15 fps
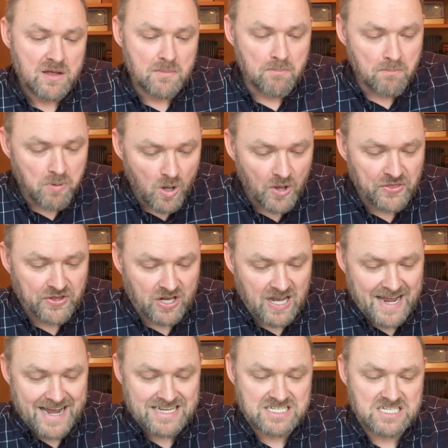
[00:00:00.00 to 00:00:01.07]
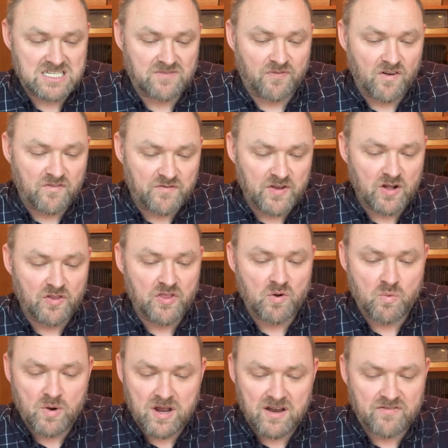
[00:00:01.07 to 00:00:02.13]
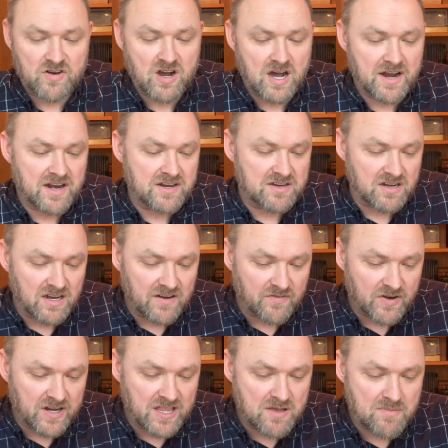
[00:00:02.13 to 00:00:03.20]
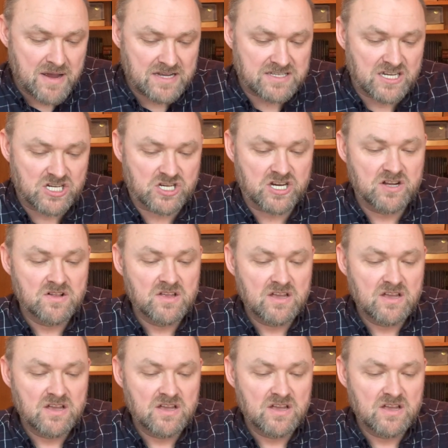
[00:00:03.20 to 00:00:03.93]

Both classes fulfilled the will of God in delivering the message